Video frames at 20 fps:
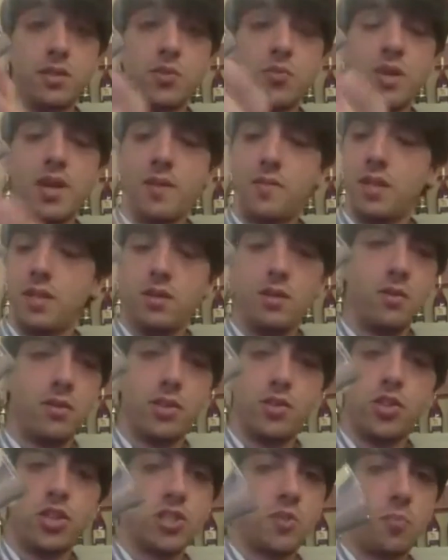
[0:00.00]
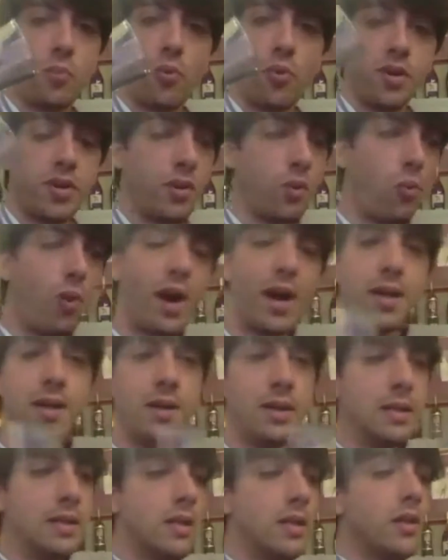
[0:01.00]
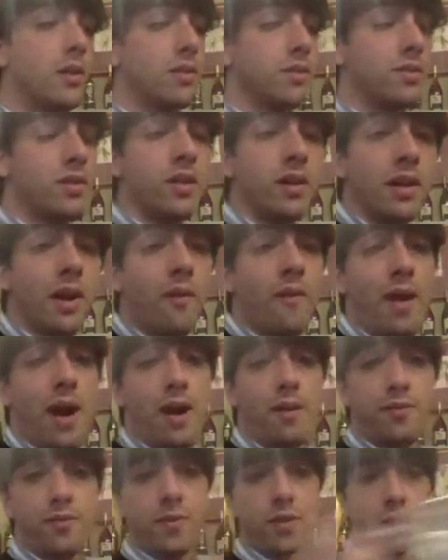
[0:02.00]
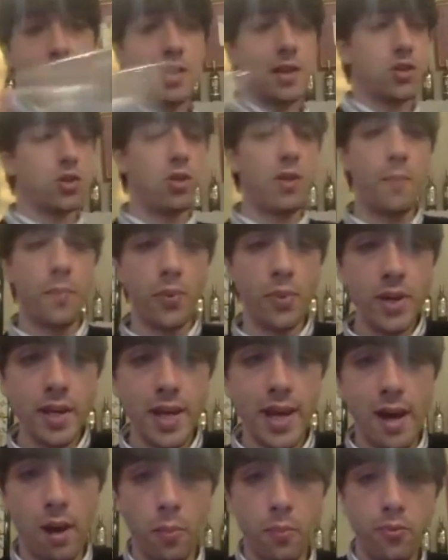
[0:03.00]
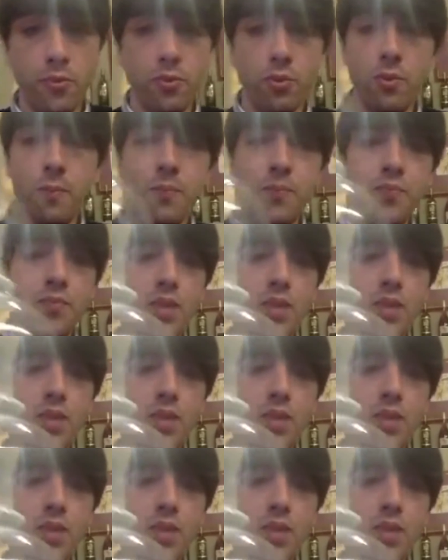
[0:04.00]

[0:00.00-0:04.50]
this way. I mean, you can just pour the wine. The carafe, it's actually pretty helpful.